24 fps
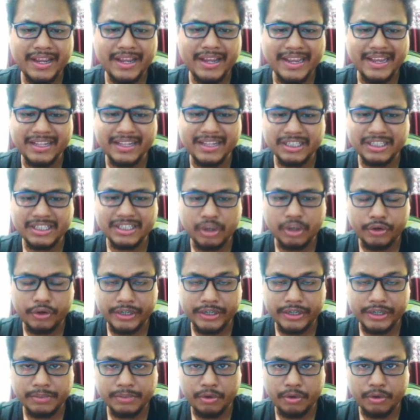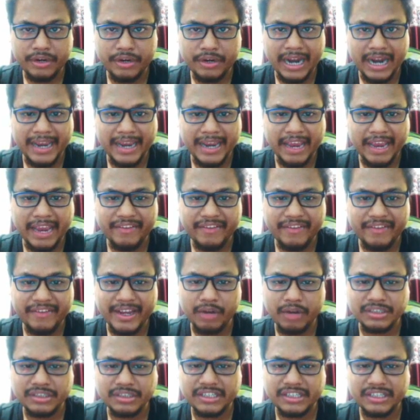In this autoresponder, I have
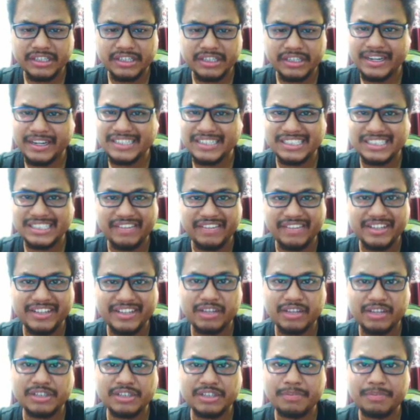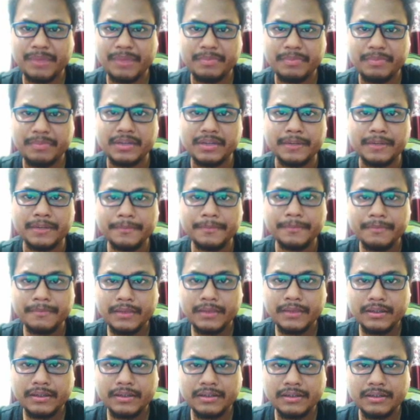around 37,000 people.
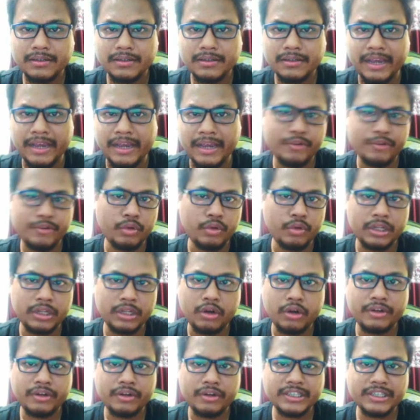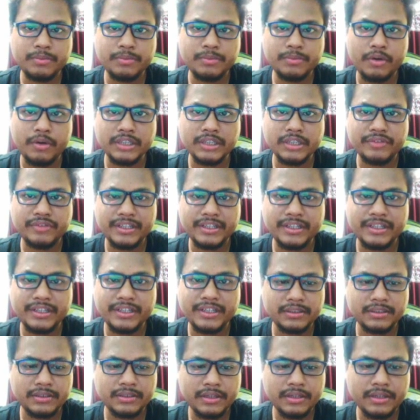I have few other autoresponders with
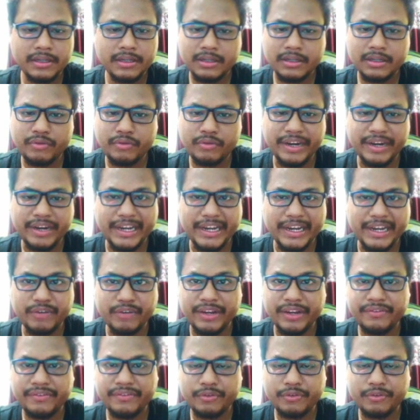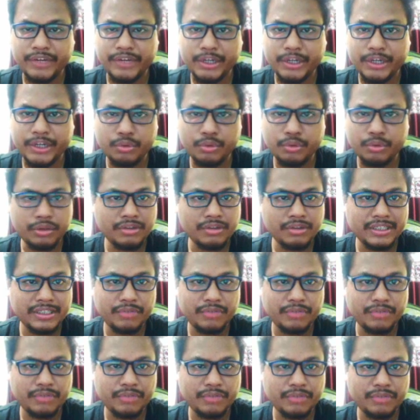22,000,
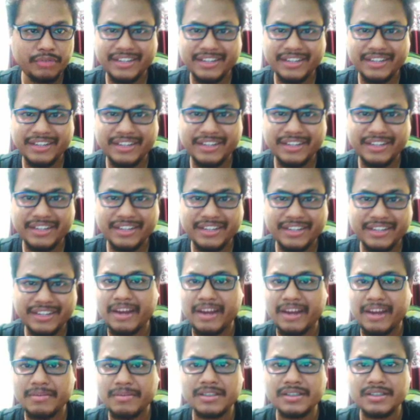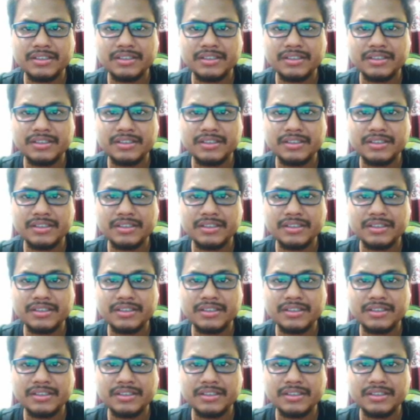23,000 subscribers.